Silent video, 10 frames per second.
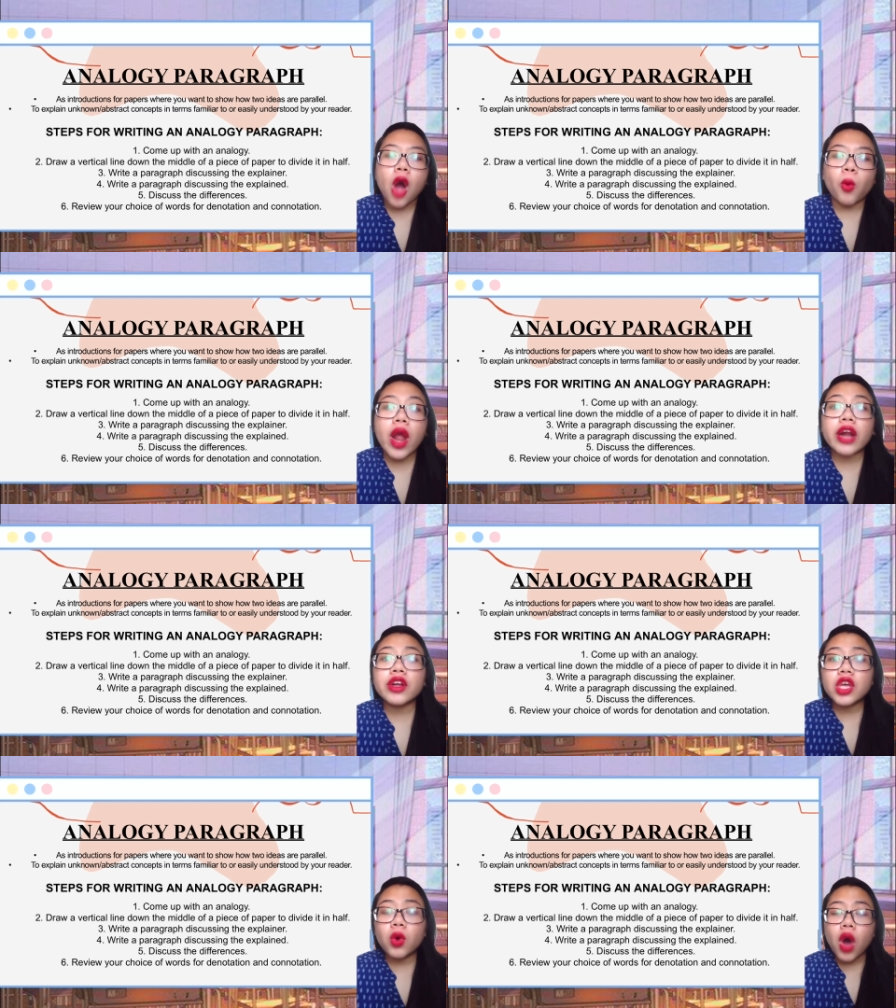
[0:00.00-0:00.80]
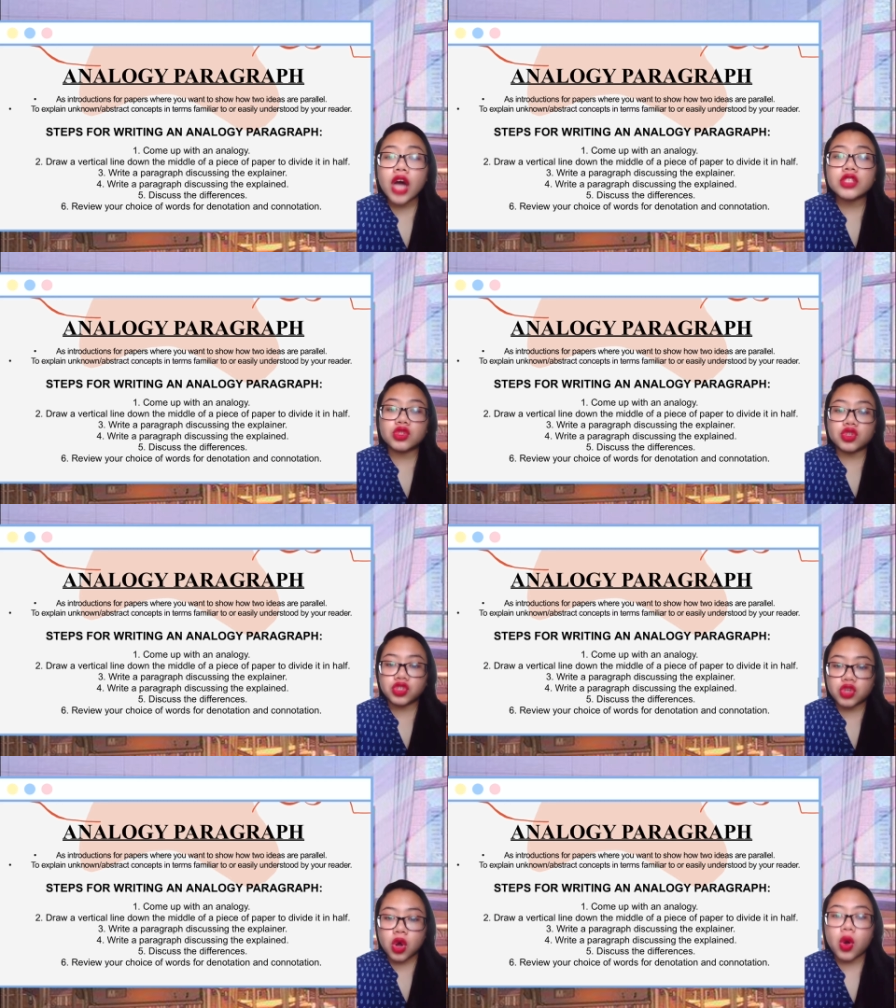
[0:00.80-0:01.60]
where you want to
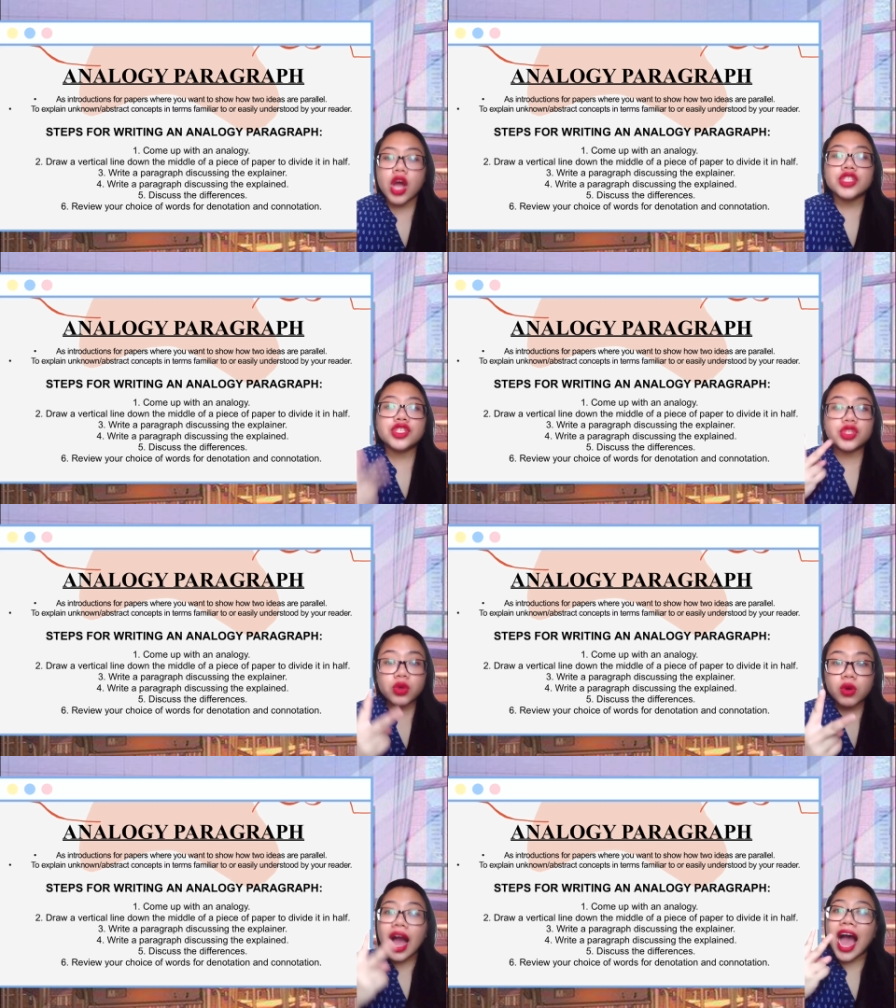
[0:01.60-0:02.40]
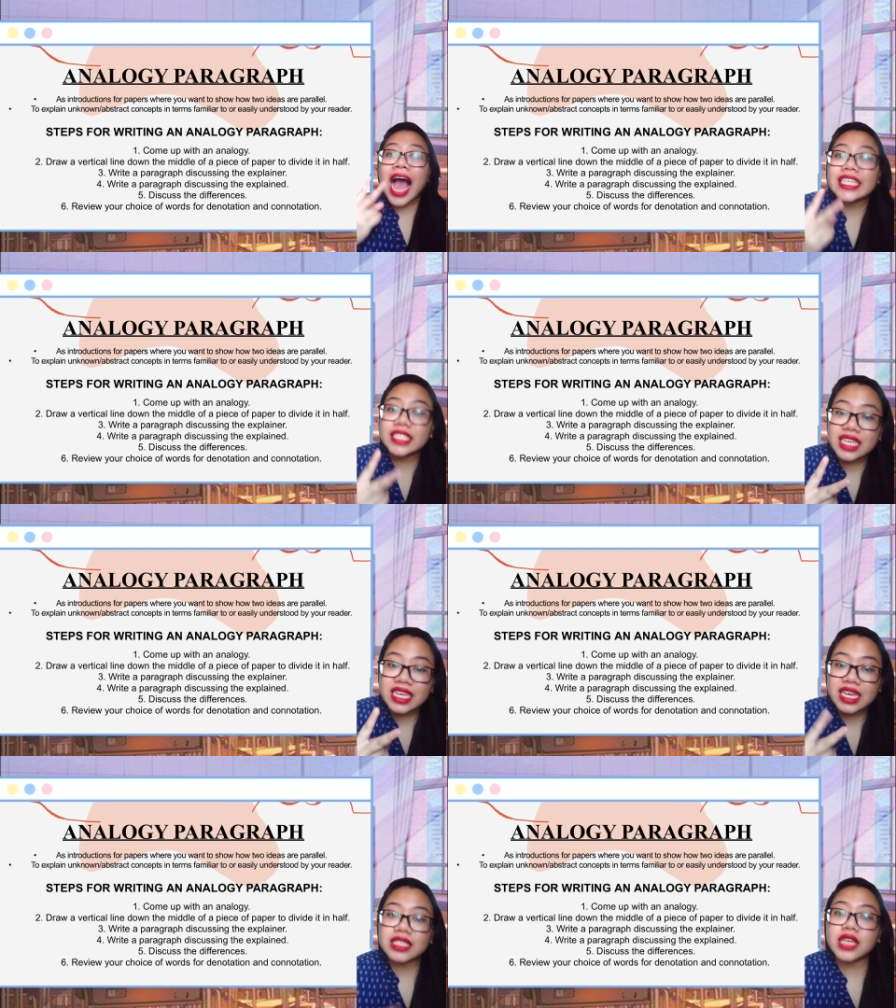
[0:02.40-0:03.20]
show two
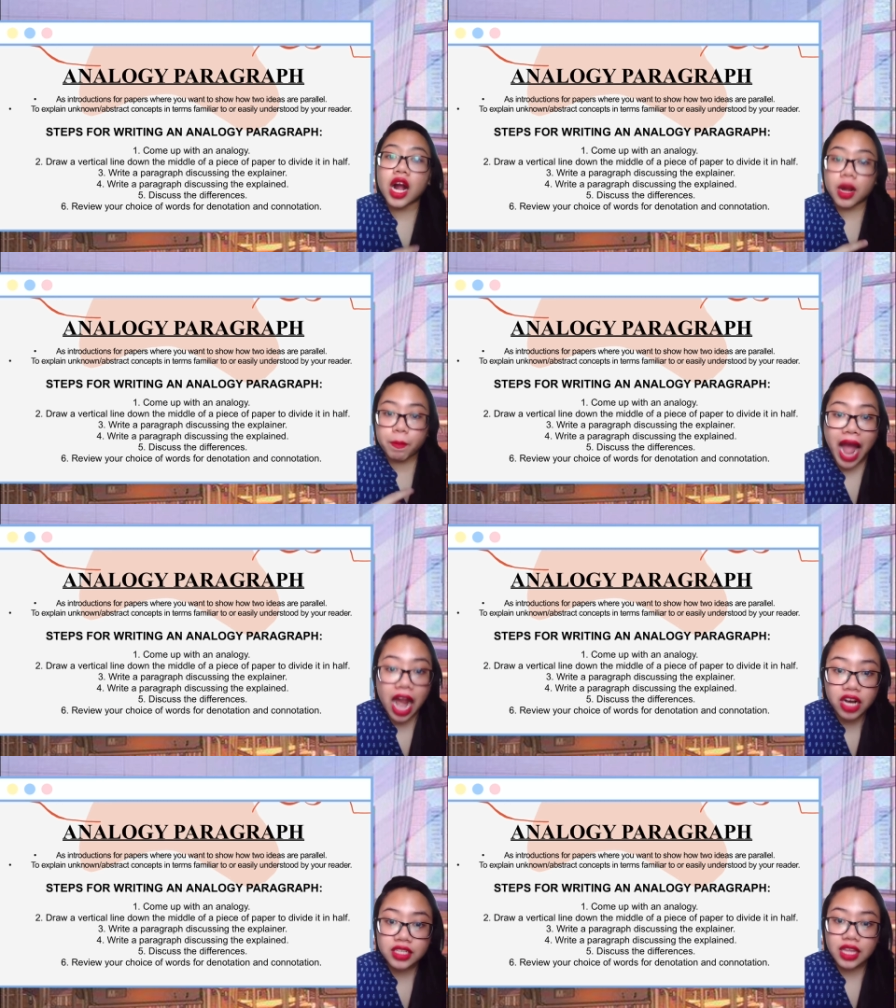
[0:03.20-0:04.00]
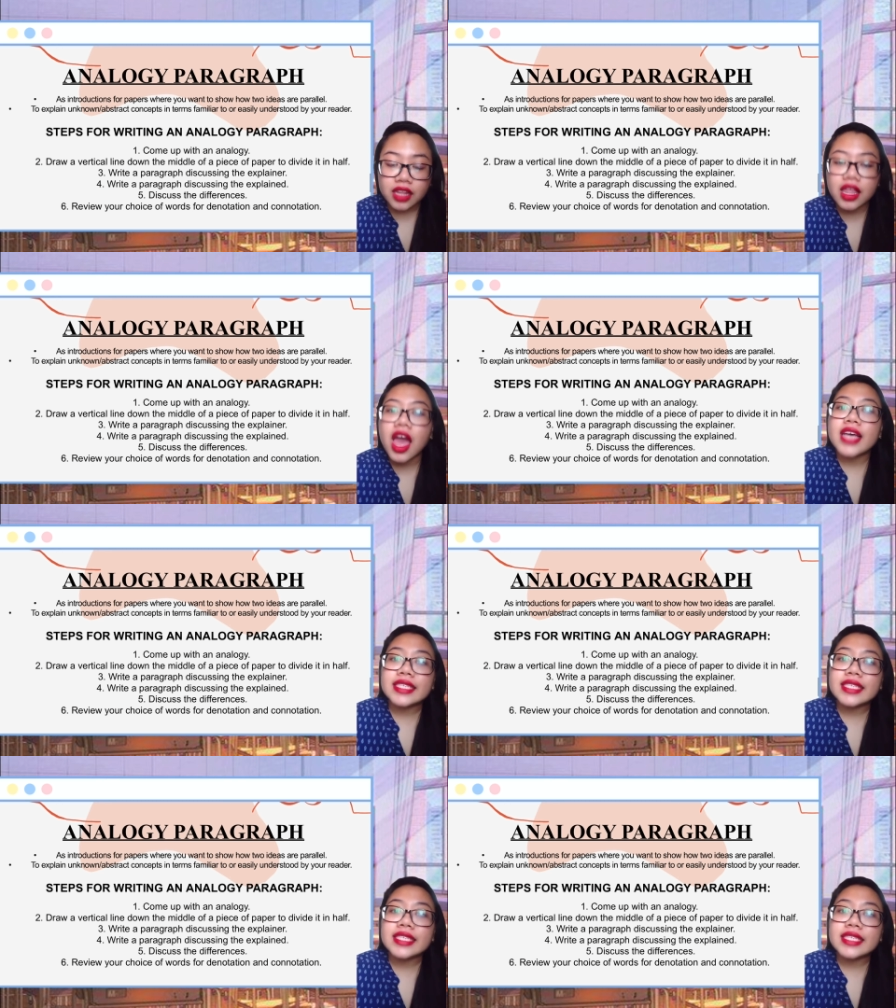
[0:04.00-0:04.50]
ideas are parallel.